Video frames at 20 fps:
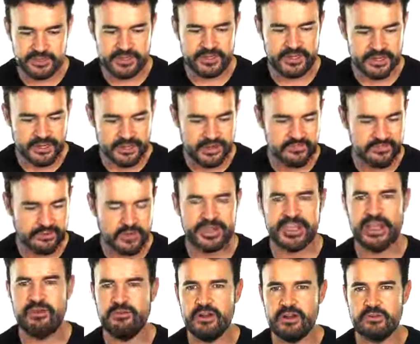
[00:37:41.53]
the
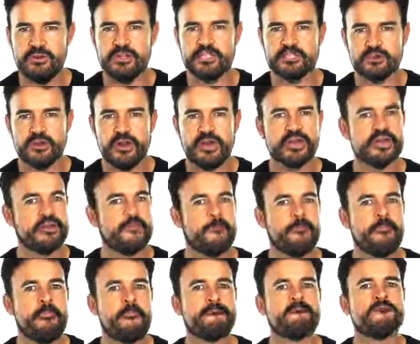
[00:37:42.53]
vocabulary track
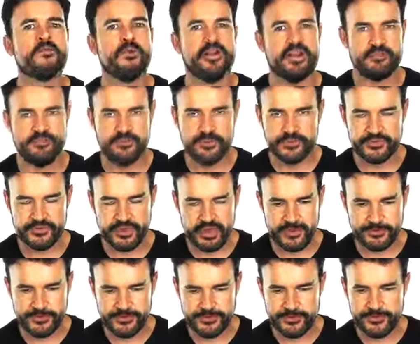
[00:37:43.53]
quite a few
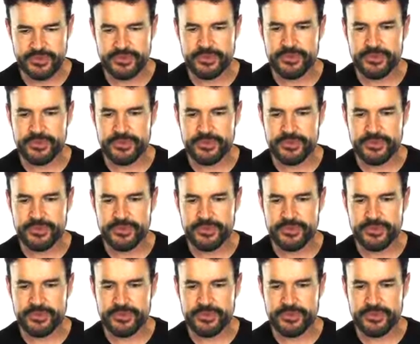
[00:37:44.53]
times.